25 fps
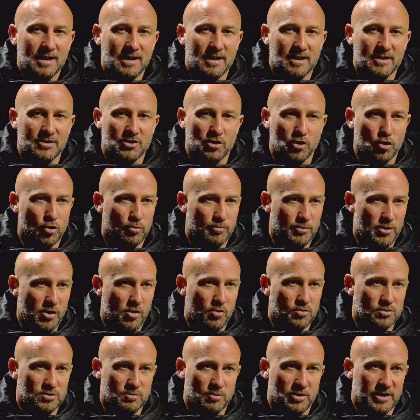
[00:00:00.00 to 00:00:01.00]
The club
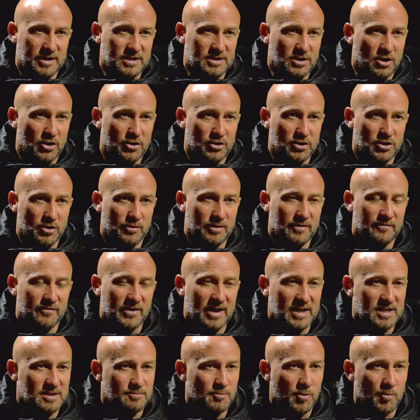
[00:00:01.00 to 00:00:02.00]
knows what it's got to do
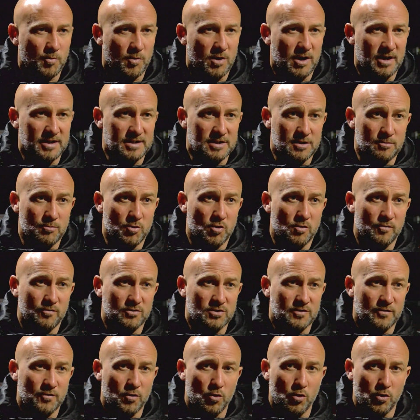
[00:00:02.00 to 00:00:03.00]
investment-wise to move
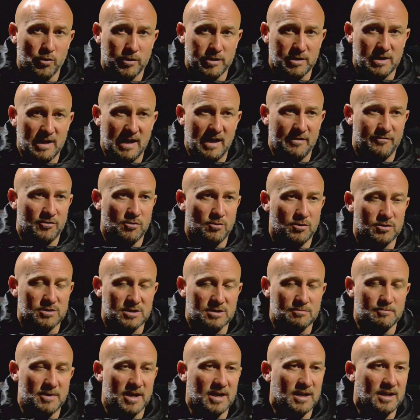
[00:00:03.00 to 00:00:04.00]
us forward.
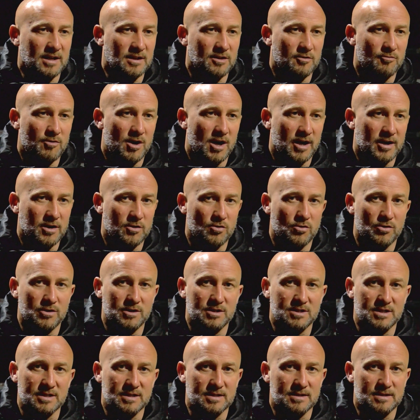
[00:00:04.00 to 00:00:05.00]
Everyone's making the right
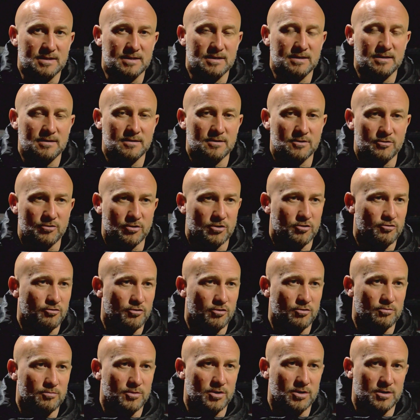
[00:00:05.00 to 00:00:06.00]
noises. The
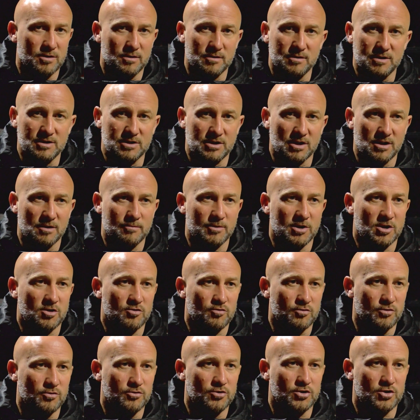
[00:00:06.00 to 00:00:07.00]
recruitment is going to be
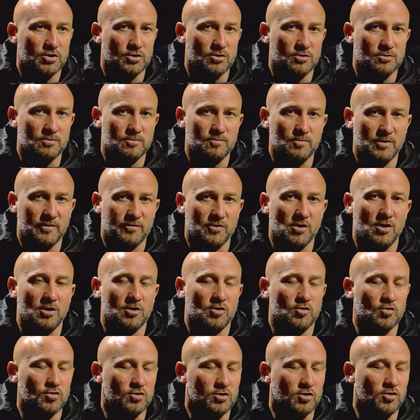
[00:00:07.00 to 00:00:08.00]
crucial. We've got a
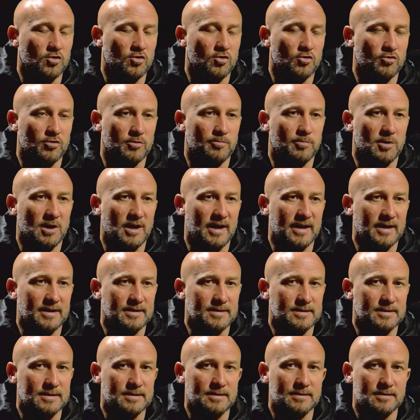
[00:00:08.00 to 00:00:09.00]
good core of
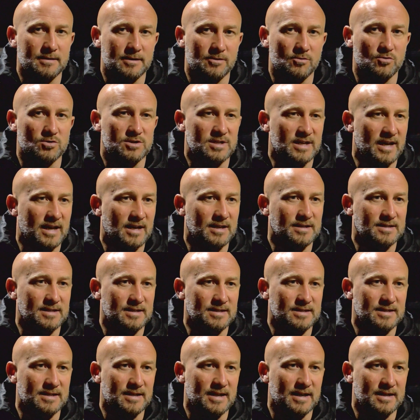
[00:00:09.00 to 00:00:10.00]
players that will take us
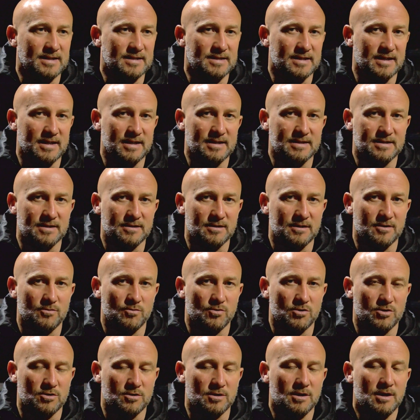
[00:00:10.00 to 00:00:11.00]
into next season, that
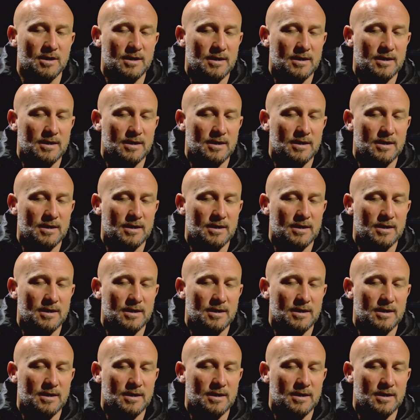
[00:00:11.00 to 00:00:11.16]
will